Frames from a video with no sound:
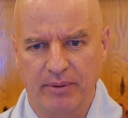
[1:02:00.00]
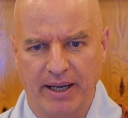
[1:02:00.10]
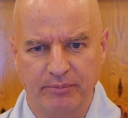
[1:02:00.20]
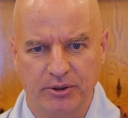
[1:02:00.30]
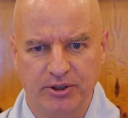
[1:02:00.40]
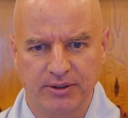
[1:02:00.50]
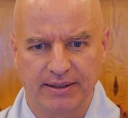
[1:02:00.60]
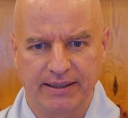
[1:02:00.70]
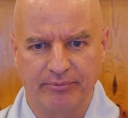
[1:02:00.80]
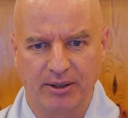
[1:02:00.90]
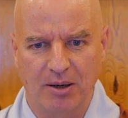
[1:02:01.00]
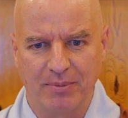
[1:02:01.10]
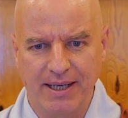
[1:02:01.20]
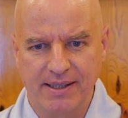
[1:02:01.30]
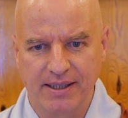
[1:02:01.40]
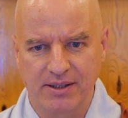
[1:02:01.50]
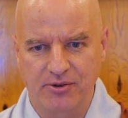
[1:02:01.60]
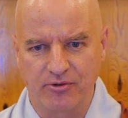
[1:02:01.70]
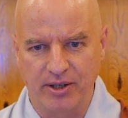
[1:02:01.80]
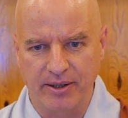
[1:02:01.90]
my emotions have become less
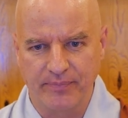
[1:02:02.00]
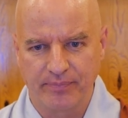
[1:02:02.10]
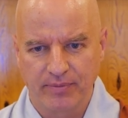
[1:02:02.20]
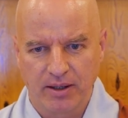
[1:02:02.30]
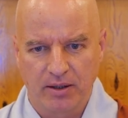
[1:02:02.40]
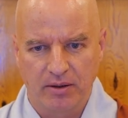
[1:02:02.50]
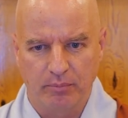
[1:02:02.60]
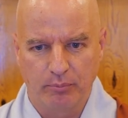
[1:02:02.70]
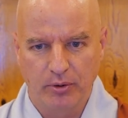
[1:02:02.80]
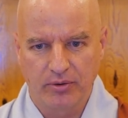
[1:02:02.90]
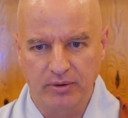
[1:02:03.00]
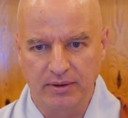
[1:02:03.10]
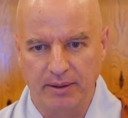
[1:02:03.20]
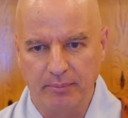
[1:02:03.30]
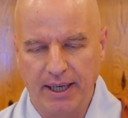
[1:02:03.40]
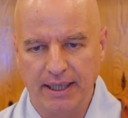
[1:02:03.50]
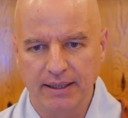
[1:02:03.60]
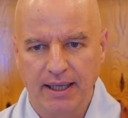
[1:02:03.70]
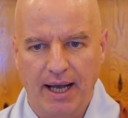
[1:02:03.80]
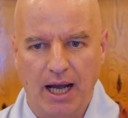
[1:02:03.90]
extreme, both good and bad.
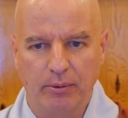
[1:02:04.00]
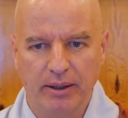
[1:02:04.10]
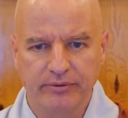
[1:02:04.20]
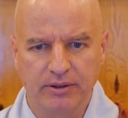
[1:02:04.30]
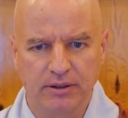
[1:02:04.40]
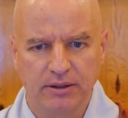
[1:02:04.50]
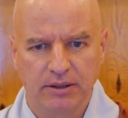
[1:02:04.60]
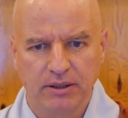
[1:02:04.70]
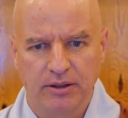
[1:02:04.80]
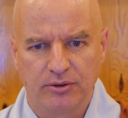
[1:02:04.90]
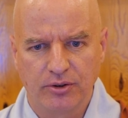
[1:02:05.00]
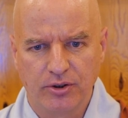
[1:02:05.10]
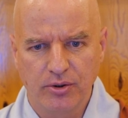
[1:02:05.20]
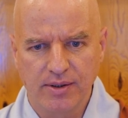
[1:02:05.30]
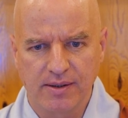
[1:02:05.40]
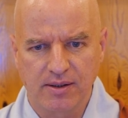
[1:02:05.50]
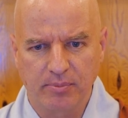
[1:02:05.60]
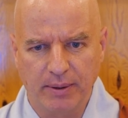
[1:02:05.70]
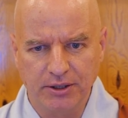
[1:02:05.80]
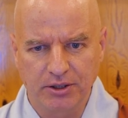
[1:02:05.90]
However, to those
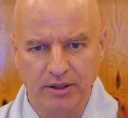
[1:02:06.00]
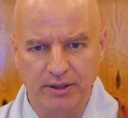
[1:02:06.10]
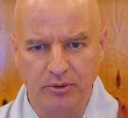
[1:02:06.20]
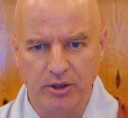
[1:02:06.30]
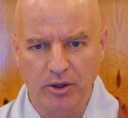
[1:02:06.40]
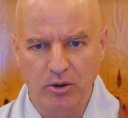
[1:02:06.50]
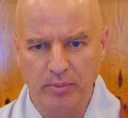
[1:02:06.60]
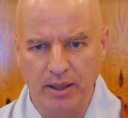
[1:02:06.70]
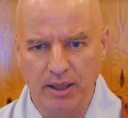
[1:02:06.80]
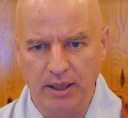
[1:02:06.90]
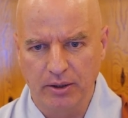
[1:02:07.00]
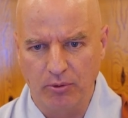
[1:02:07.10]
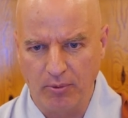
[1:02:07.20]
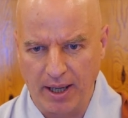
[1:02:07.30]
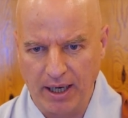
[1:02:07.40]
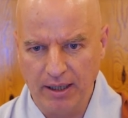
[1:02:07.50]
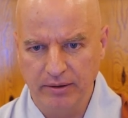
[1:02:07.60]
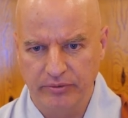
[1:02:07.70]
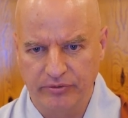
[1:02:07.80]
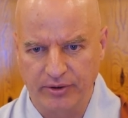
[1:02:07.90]
especially who know me
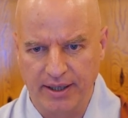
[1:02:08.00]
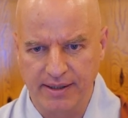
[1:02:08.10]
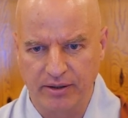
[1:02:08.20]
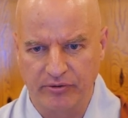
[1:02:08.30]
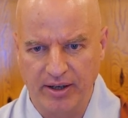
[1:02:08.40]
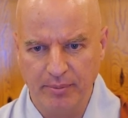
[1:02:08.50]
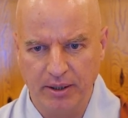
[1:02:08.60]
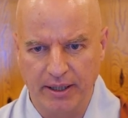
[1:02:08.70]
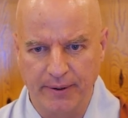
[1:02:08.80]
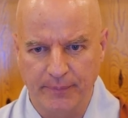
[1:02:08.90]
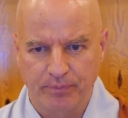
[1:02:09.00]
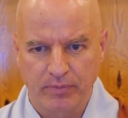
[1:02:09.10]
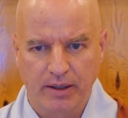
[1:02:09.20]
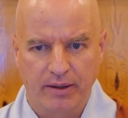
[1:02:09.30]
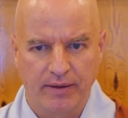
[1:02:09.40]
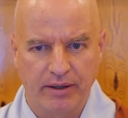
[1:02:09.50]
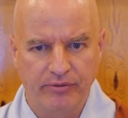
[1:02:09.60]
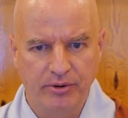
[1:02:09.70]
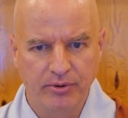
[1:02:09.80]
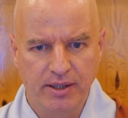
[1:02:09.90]
well, friends and family, they
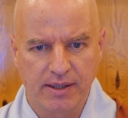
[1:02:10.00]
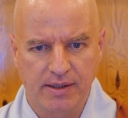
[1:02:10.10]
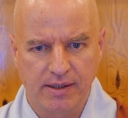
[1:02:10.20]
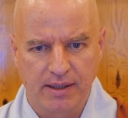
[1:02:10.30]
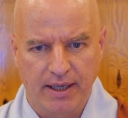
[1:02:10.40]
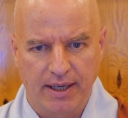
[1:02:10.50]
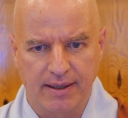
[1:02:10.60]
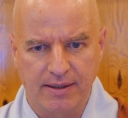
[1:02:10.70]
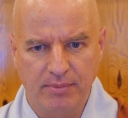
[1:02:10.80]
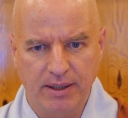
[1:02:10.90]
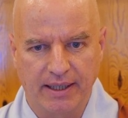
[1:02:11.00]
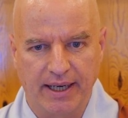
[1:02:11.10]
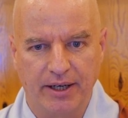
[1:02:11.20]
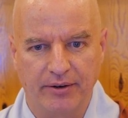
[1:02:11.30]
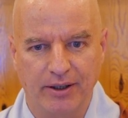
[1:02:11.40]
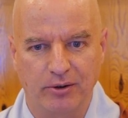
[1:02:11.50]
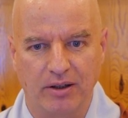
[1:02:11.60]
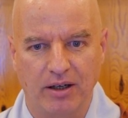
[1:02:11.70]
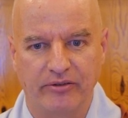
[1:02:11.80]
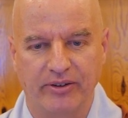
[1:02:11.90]
view this as me caring or
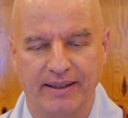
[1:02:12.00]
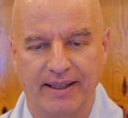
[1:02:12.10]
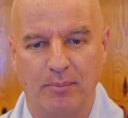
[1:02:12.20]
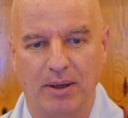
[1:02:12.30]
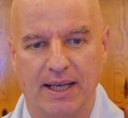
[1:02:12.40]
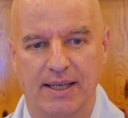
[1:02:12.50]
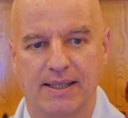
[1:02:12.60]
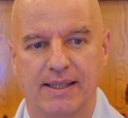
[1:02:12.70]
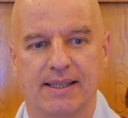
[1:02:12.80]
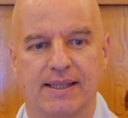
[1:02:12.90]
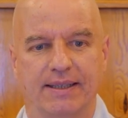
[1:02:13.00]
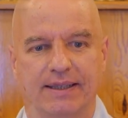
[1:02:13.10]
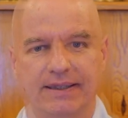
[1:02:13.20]
loving them less.